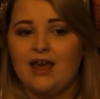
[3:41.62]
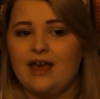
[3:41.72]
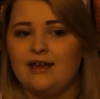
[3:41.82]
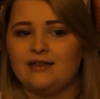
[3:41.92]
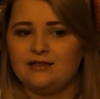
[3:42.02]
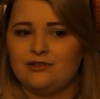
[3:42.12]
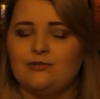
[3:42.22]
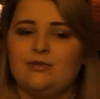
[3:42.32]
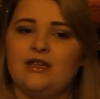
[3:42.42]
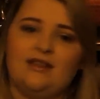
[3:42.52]
it's
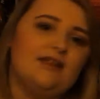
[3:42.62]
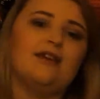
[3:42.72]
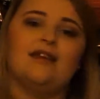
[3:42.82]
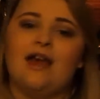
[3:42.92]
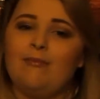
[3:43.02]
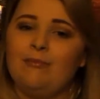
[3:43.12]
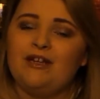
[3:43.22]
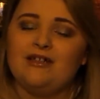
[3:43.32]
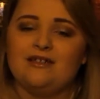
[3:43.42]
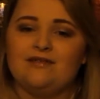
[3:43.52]
something that can be
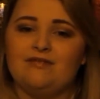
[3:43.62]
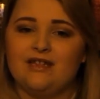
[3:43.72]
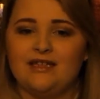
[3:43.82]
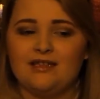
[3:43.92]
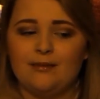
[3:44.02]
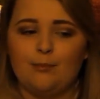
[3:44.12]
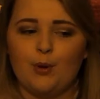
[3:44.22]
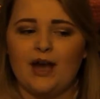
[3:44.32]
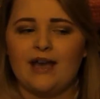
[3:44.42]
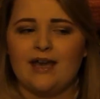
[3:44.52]
nursing related but
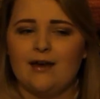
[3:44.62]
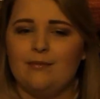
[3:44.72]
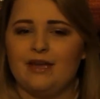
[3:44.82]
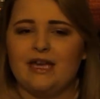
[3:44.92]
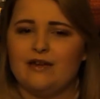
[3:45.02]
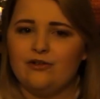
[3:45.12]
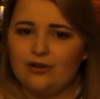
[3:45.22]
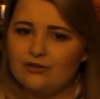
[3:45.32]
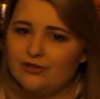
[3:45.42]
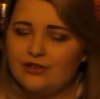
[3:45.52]
I can make it
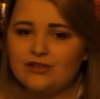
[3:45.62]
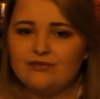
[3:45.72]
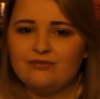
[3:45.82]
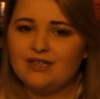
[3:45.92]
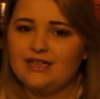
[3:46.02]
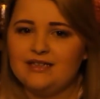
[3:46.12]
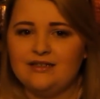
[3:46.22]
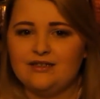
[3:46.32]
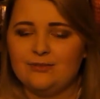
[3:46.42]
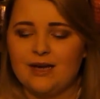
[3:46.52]
non-nursing related
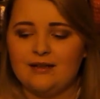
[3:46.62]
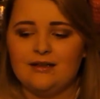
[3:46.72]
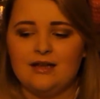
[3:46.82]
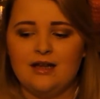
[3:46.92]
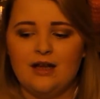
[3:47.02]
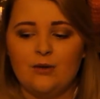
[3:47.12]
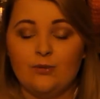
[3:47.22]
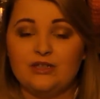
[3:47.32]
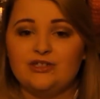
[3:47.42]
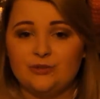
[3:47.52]
as well
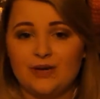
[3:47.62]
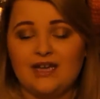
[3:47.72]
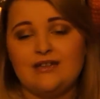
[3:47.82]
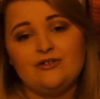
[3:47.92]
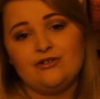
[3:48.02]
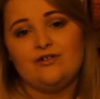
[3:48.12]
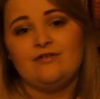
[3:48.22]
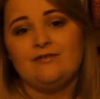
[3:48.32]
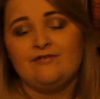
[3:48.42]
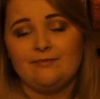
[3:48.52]
which is quite
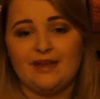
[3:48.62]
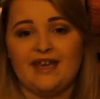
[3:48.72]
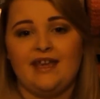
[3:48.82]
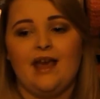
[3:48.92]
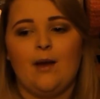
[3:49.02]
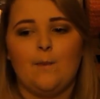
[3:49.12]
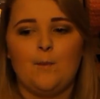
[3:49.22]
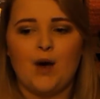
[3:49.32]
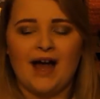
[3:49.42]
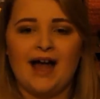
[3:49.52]
enjoyable for me.
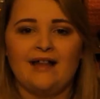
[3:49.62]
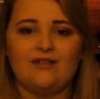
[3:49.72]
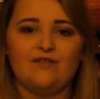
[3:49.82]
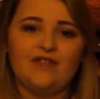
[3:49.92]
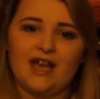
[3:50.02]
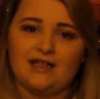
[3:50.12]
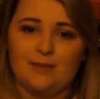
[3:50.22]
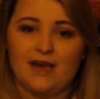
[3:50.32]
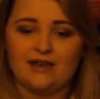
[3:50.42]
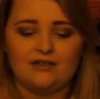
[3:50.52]
But I love the
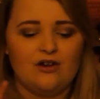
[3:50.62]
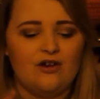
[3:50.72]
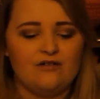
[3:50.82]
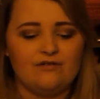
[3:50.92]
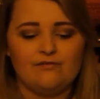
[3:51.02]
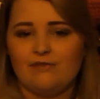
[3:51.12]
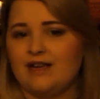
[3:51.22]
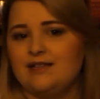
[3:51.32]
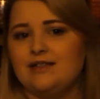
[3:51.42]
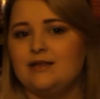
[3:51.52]
aspect of
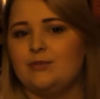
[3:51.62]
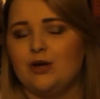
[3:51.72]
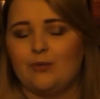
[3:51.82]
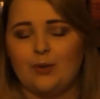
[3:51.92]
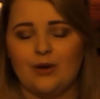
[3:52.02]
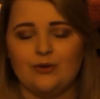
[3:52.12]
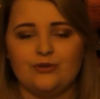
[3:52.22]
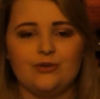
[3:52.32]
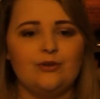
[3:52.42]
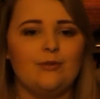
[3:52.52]
writing a blog
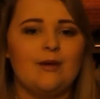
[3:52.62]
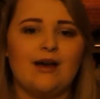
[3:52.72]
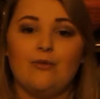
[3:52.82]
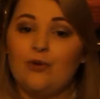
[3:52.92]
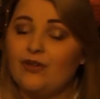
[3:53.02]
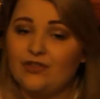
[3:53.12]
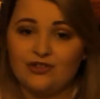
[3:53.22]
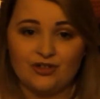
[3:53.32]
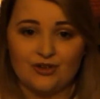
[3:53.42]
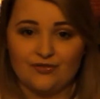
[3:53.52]
post, no matter what the
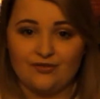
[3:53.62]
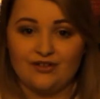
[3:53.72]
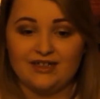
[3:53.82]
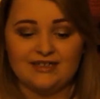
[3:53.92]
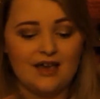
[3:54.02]
genre is,